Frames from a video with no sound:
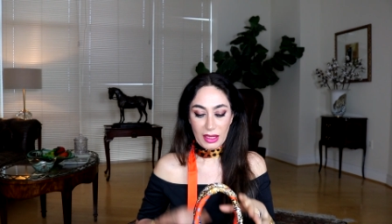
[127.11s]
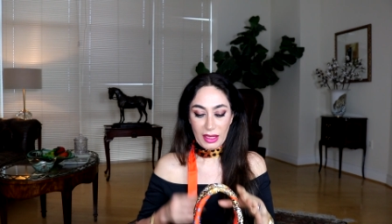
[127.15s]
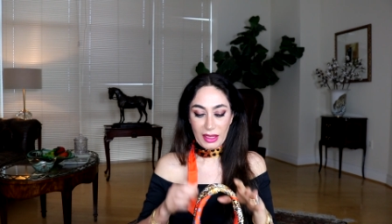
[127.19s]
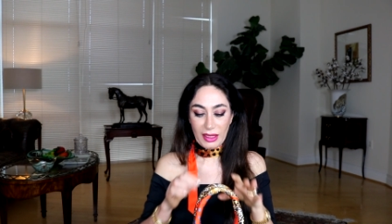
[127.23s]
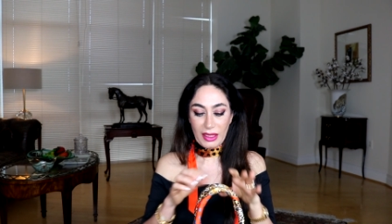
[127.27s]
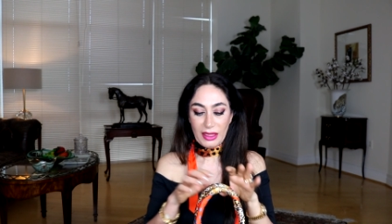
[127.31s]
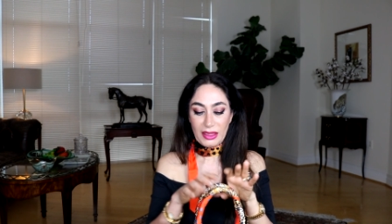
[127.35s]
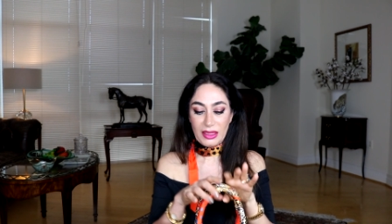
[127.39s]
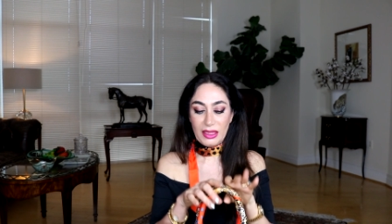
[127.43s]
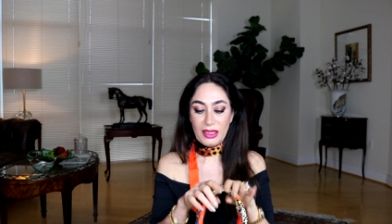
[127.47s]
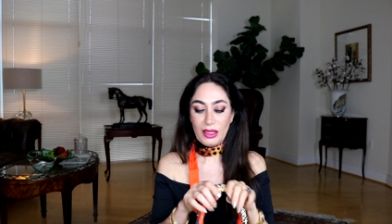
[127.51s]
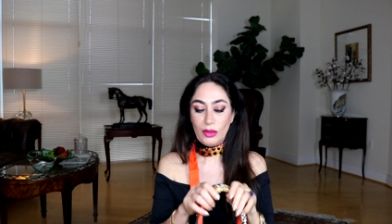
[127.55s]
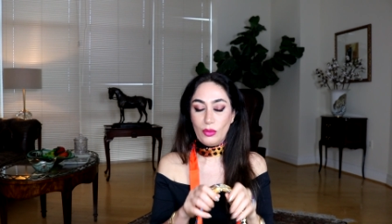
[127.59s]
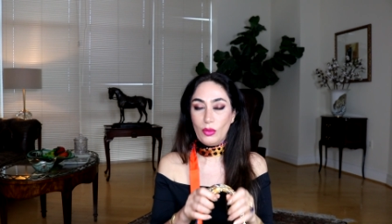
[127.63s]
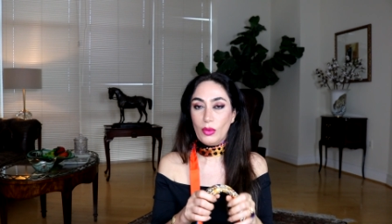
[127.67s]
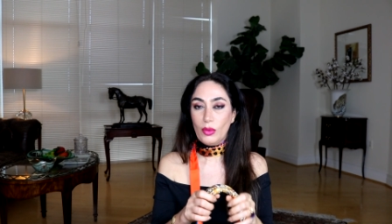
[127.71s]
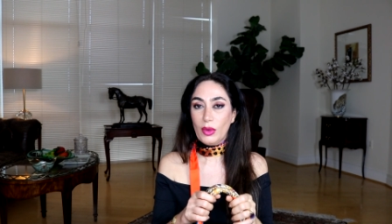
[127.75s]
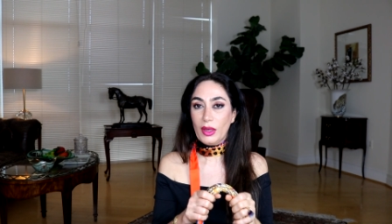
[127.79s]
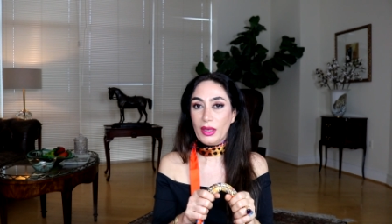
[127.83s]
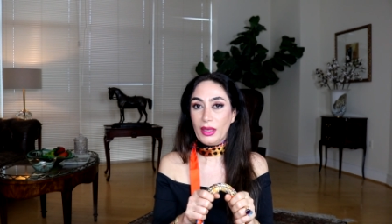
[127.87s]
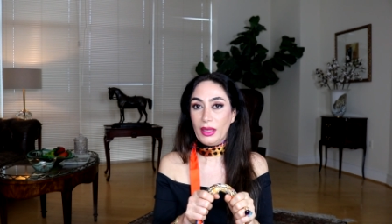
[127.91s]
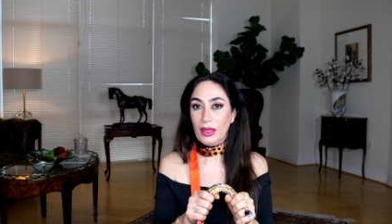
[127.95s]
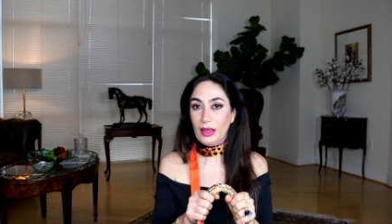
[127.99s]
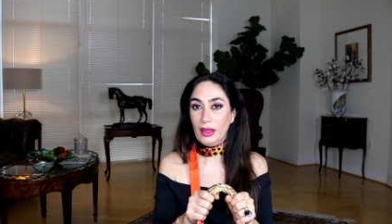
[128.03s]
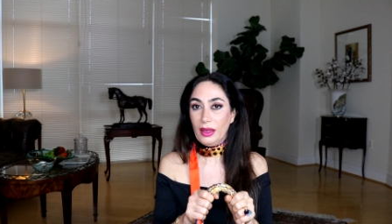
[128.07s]
and I didn't
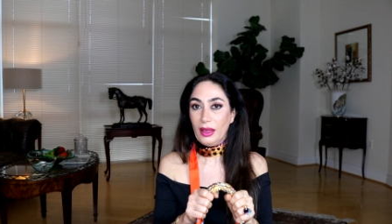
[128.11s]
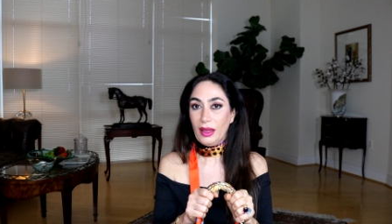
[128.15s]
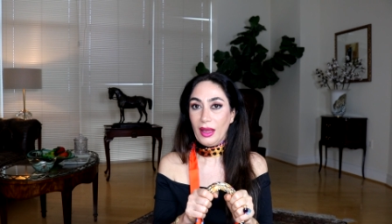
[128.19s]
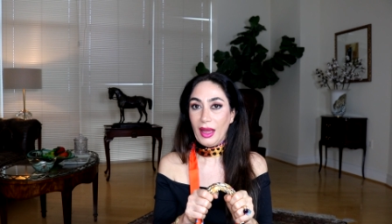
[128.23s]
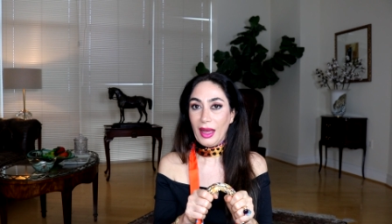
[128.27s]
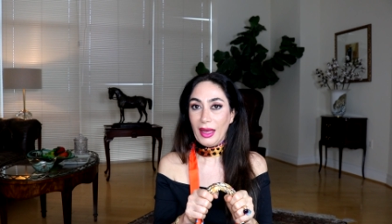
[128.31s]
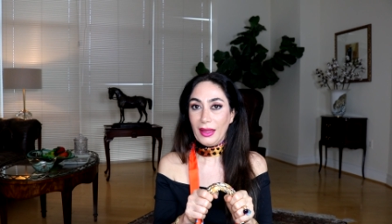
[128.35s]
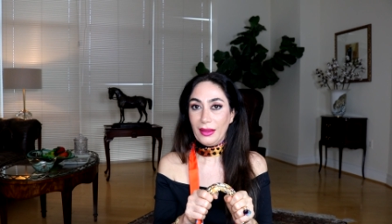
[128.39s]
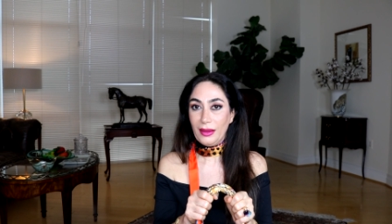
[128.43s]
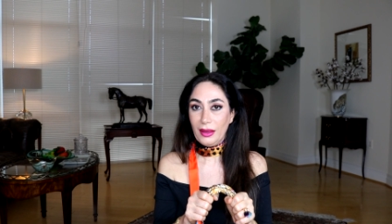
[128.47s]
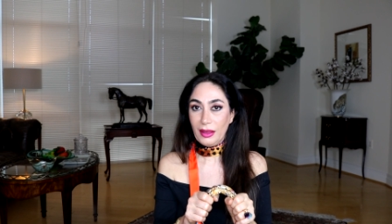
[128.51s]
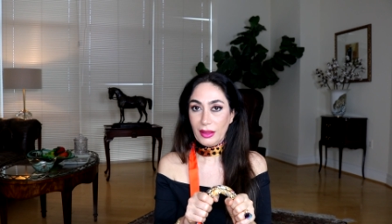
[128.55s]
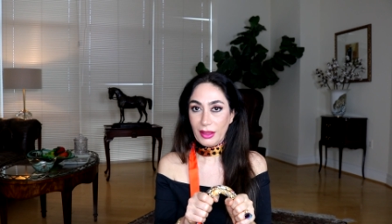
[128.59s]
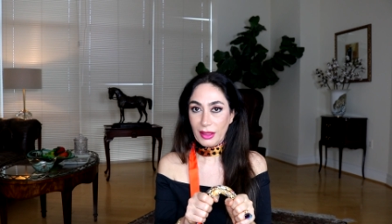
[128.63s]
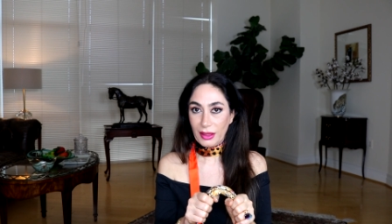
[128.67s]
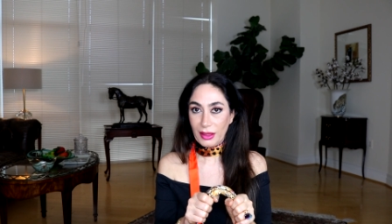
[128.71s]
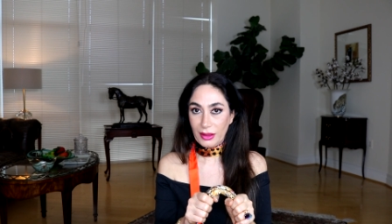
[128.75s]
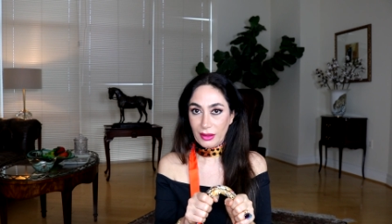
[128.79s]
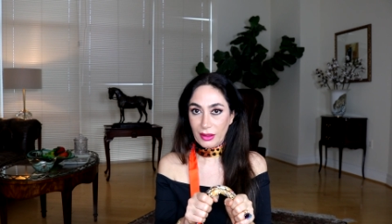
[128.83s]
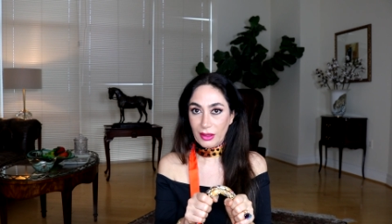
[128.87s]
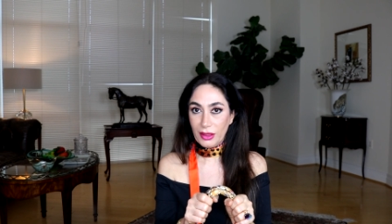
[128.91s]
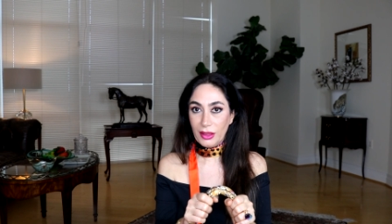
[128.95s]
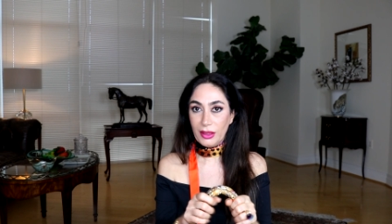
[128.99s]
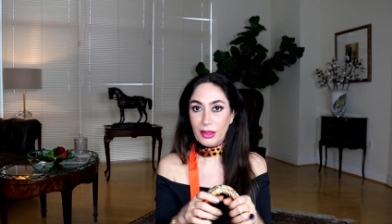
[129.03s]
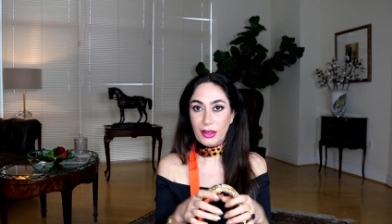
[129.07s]
want to handle
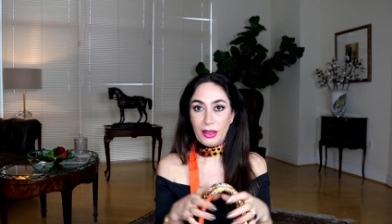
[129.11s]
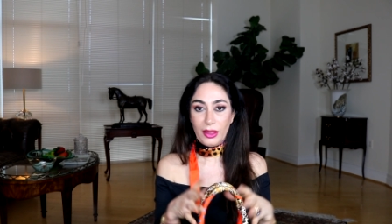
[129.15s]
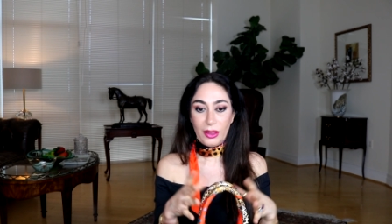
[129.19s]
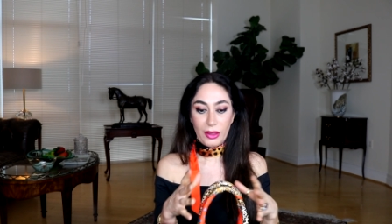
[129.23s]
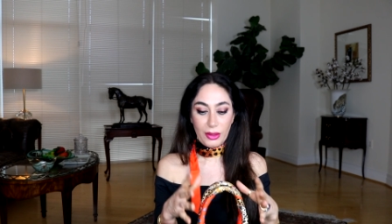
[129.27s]
it dirty.